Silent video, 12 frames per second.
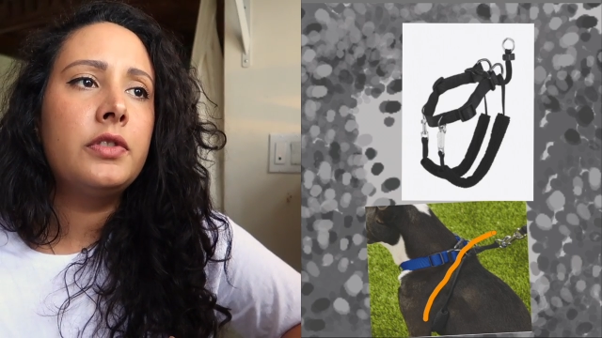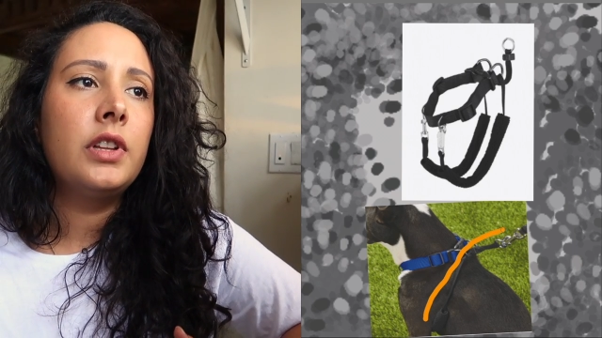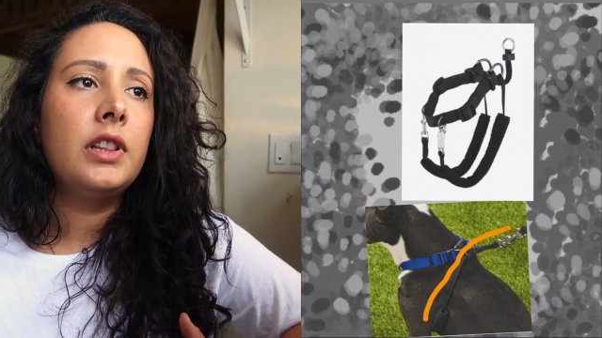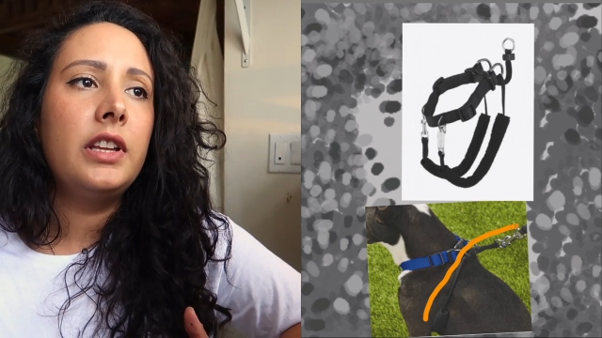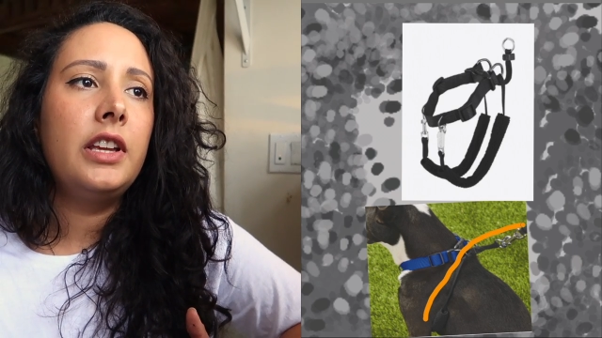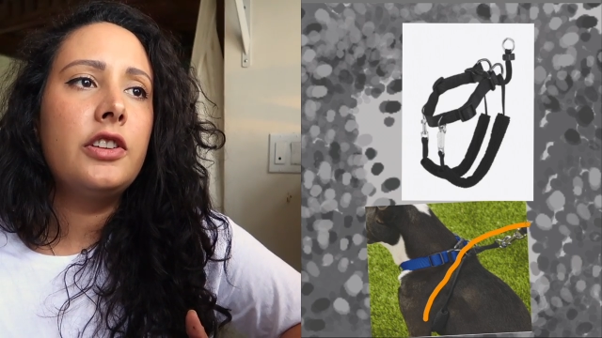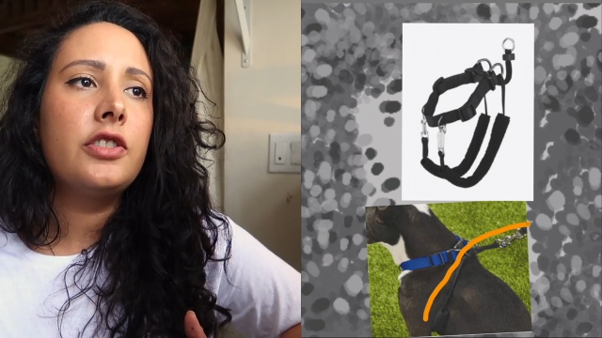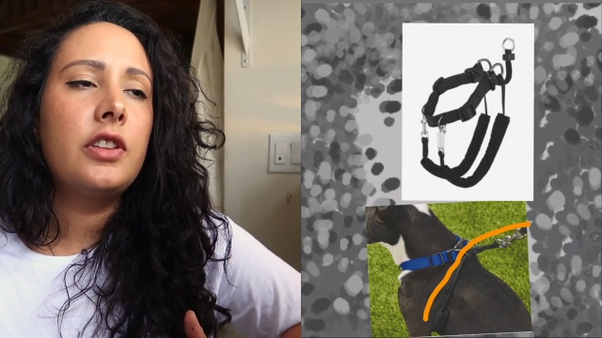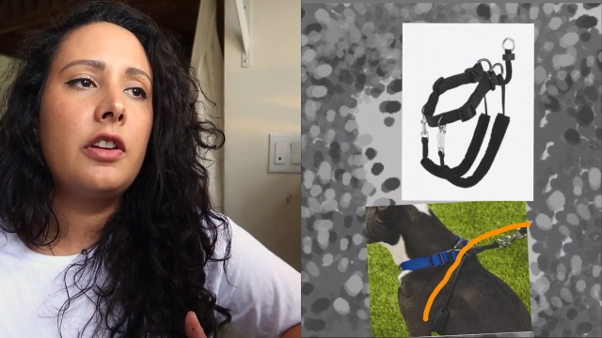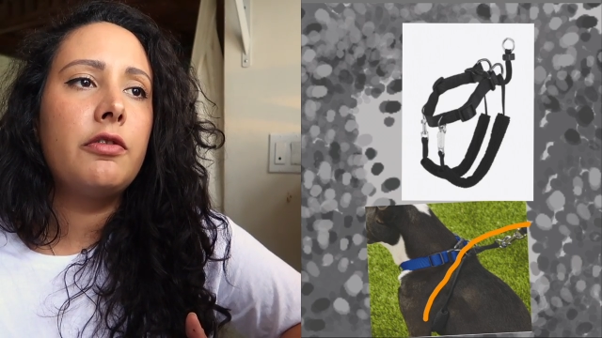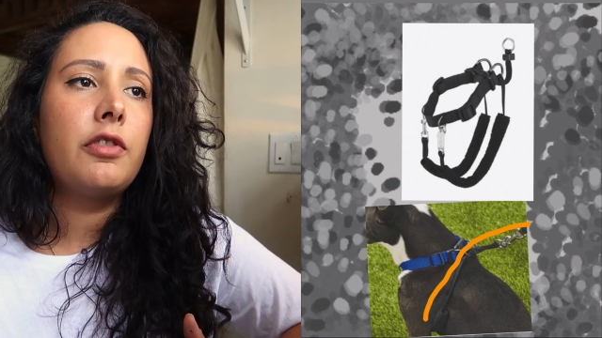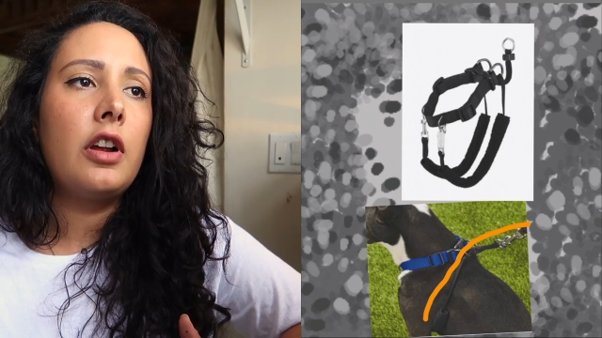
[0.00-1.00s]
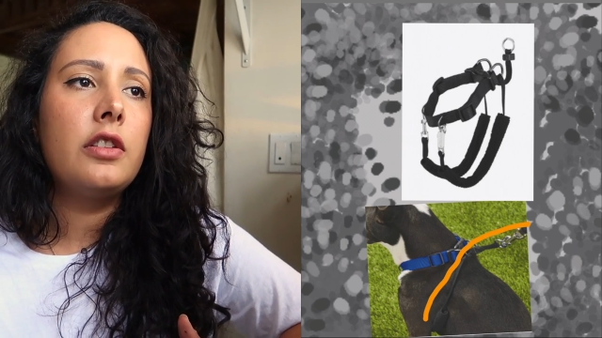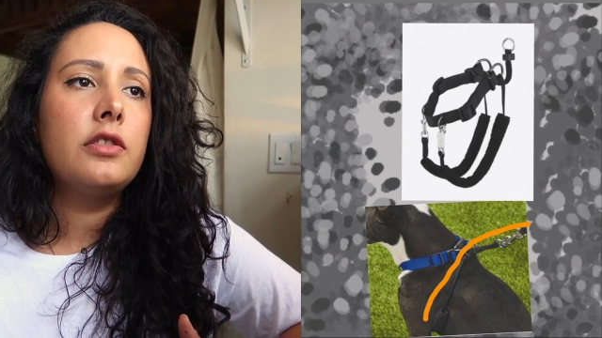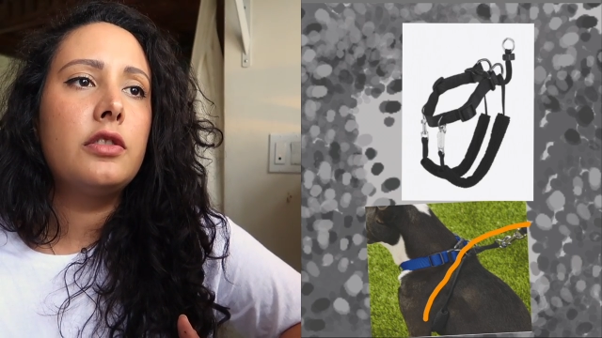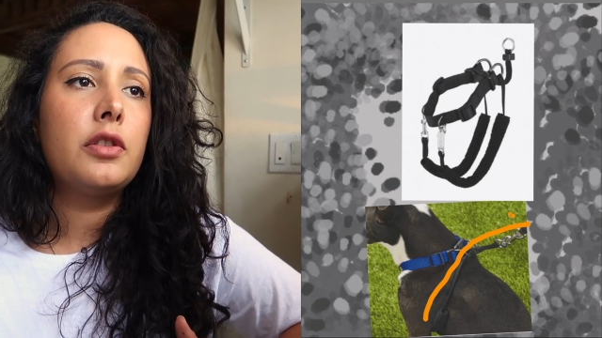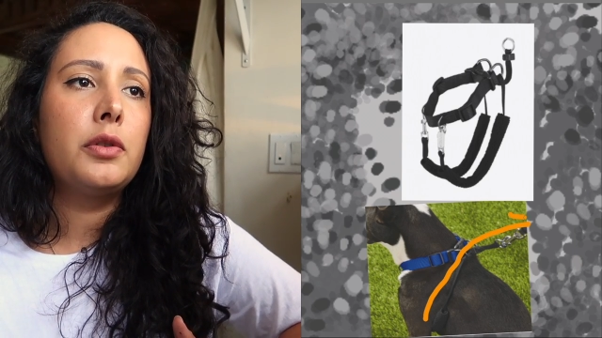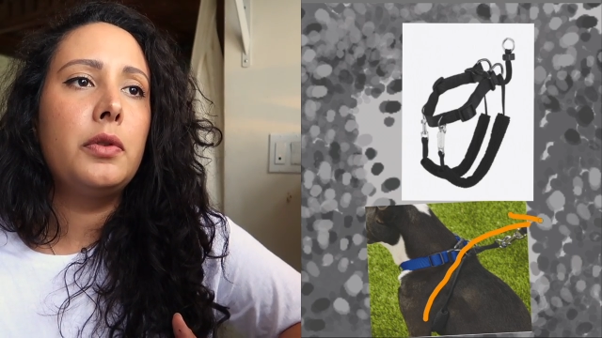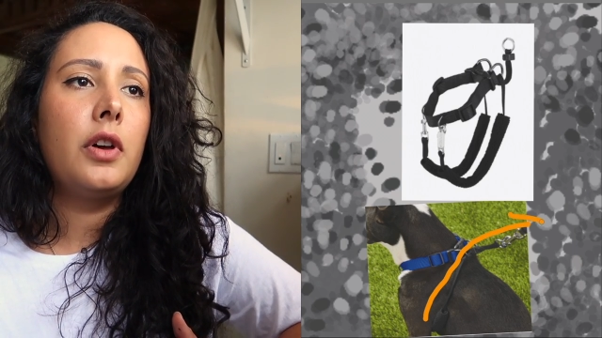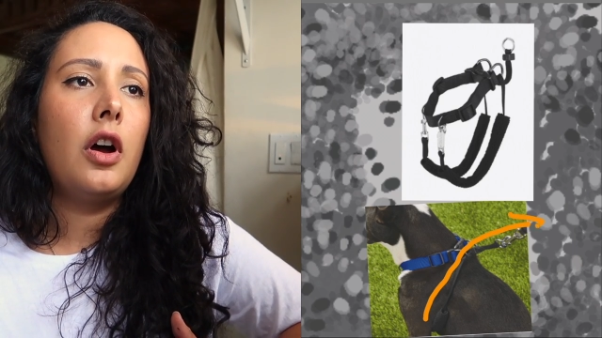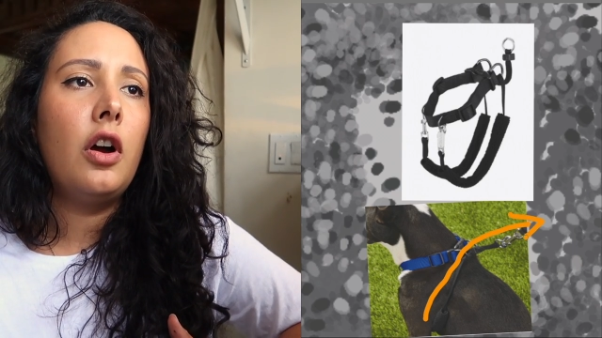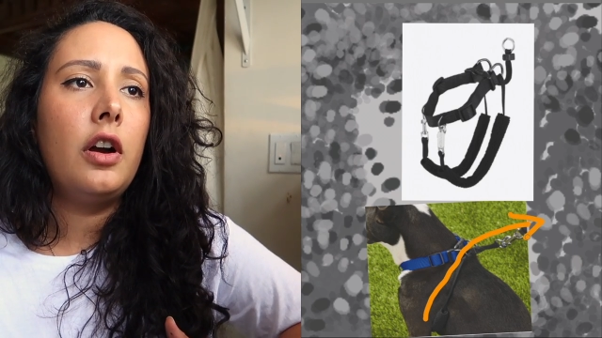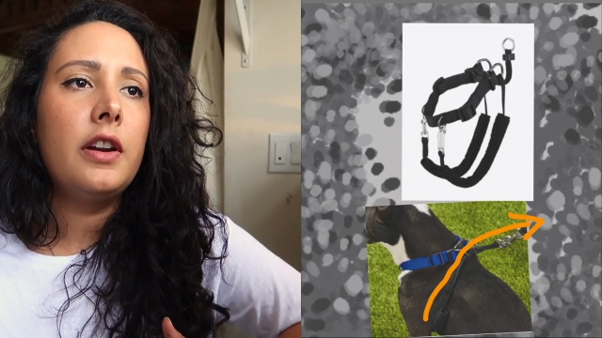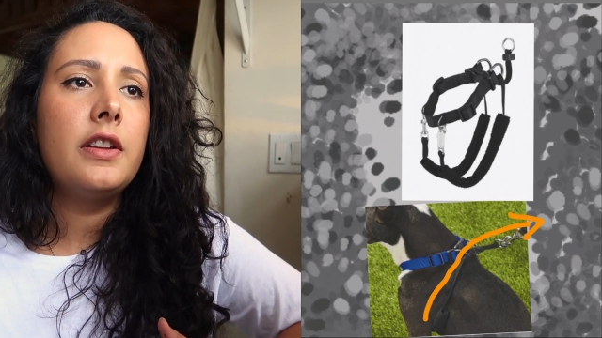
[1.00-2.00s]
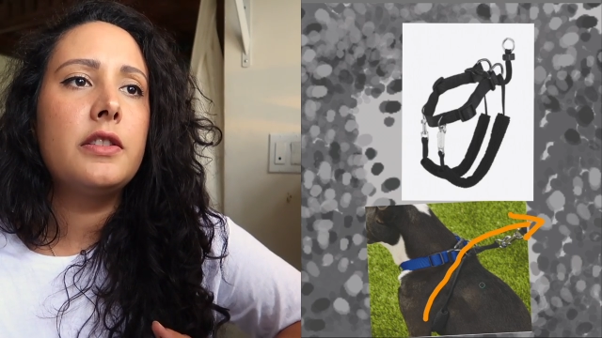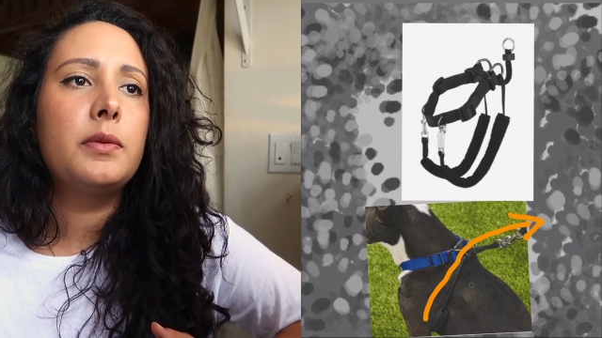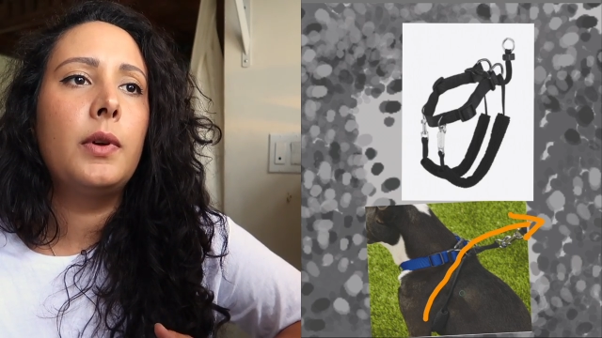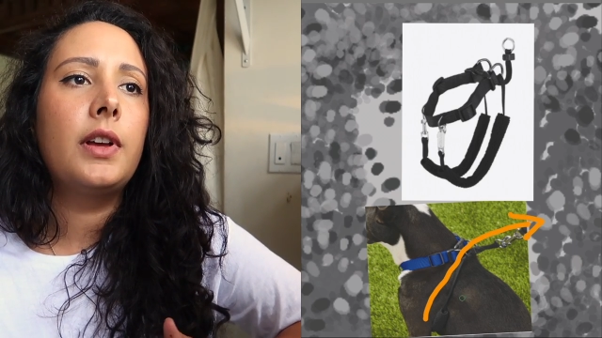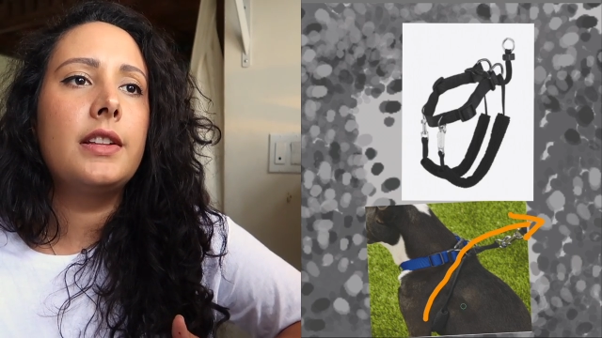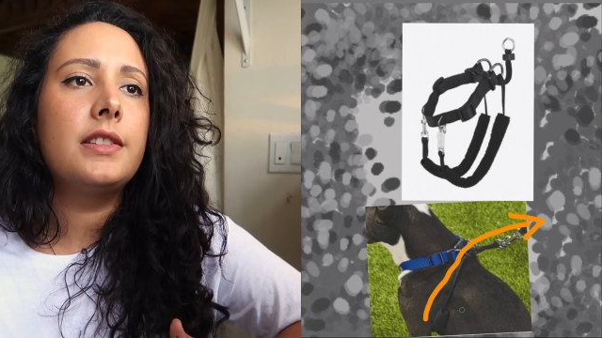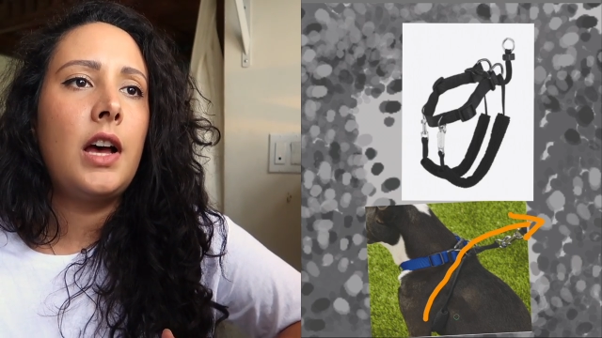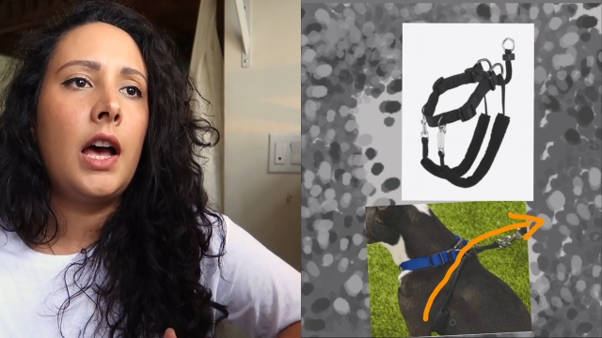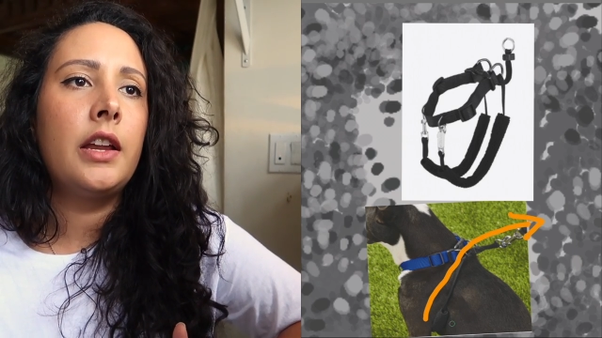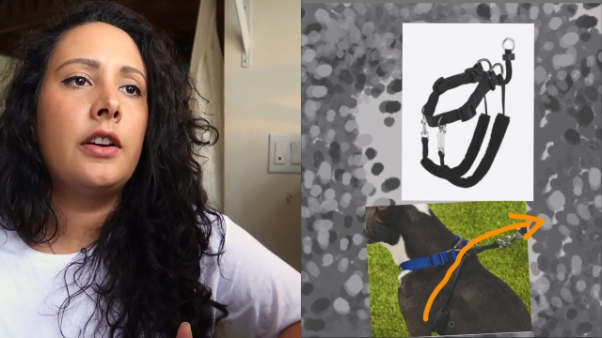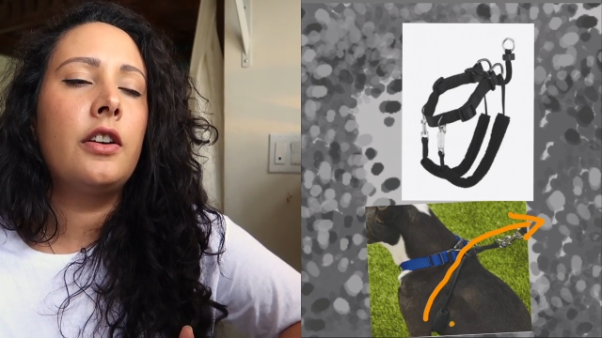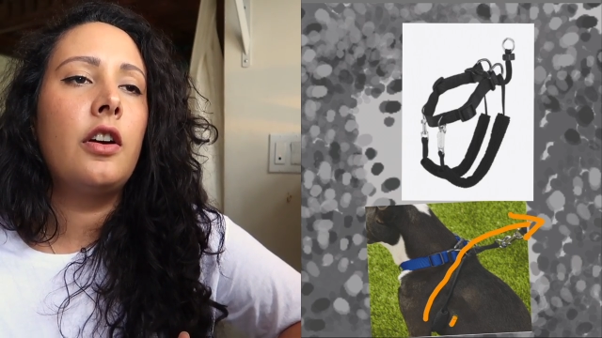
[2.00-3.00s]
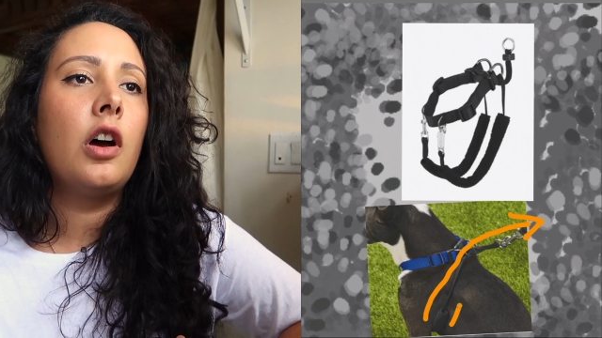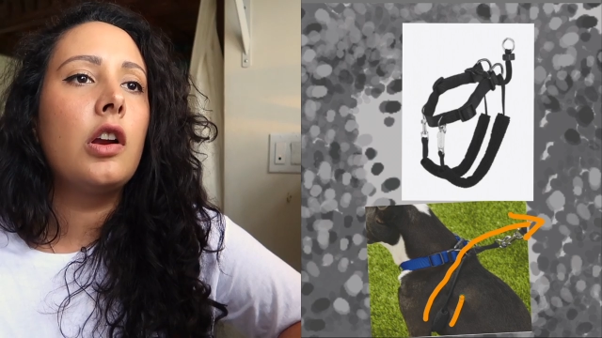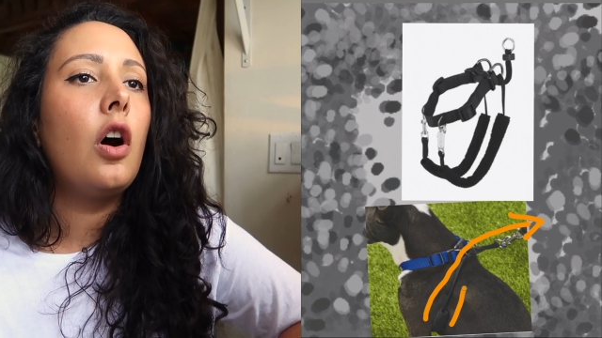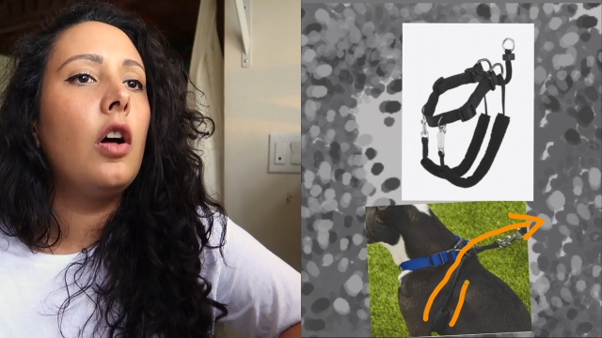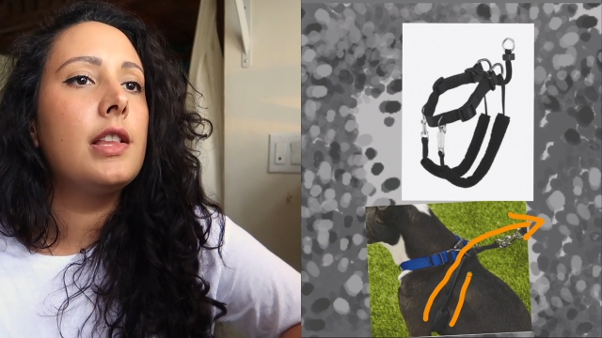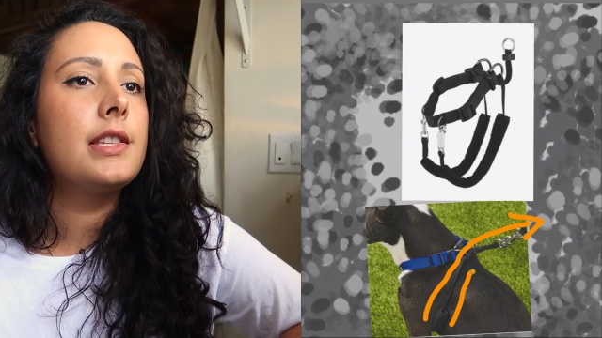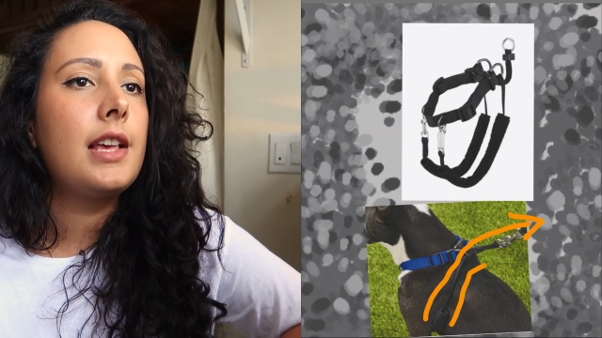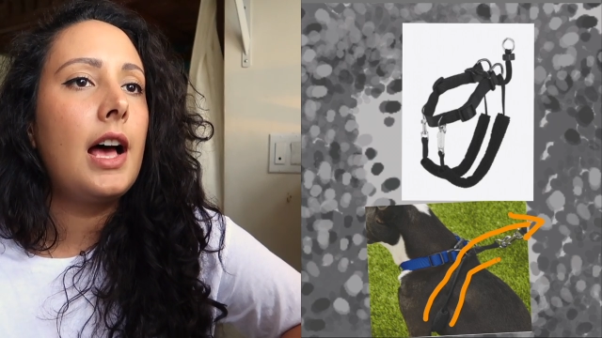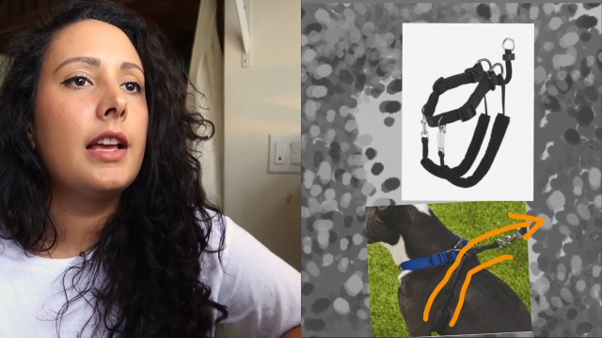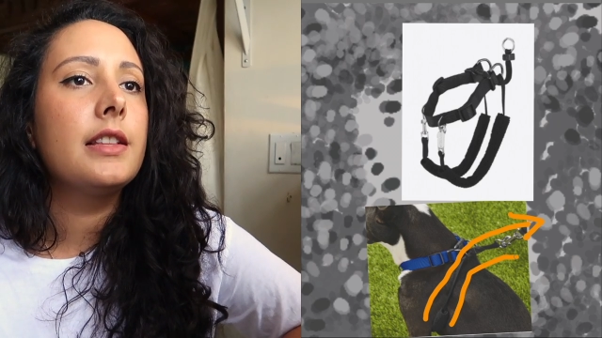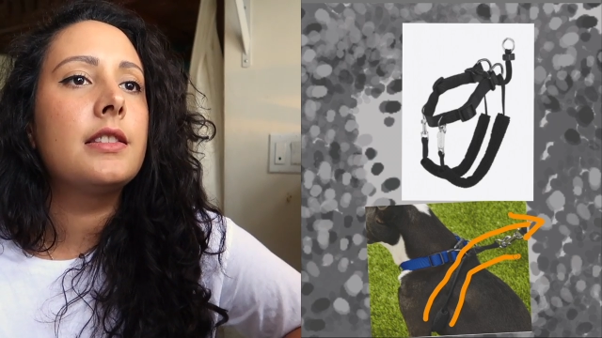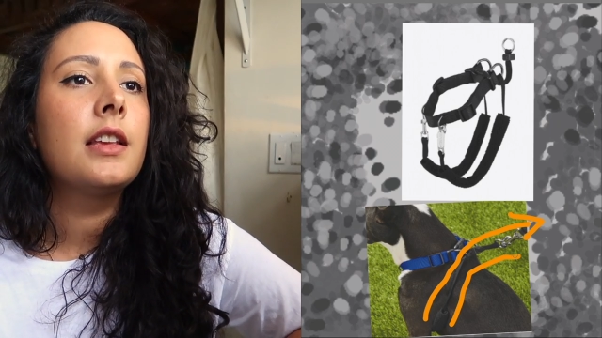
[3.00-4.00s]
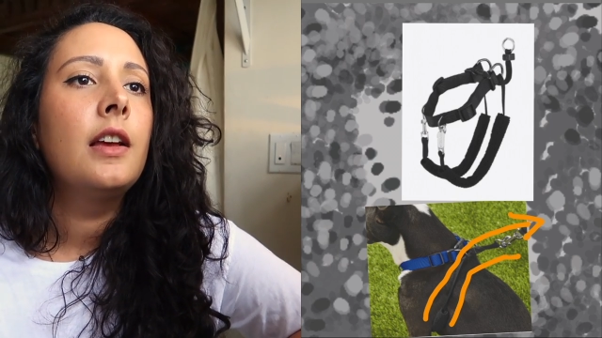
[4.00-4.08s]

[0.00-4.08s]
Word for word: the leash that runs through the harness will get tighter on all sides.